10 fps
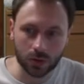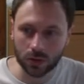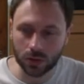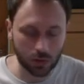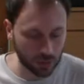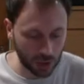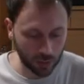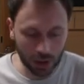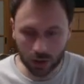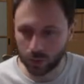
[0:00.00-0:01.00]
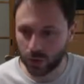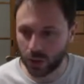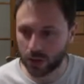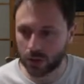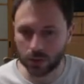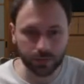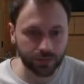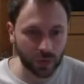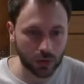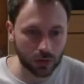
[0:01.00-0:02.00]
no, I make it brighter.
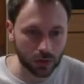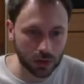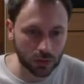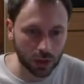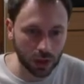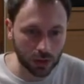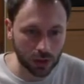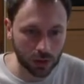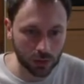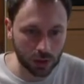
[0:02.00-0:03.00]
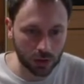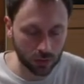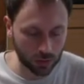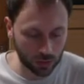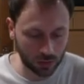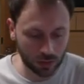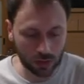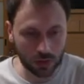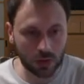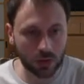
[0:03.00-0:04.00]
That's why I make it on
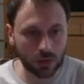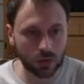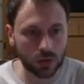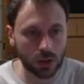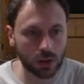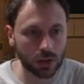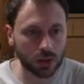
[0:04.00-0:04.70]
new layer. Let's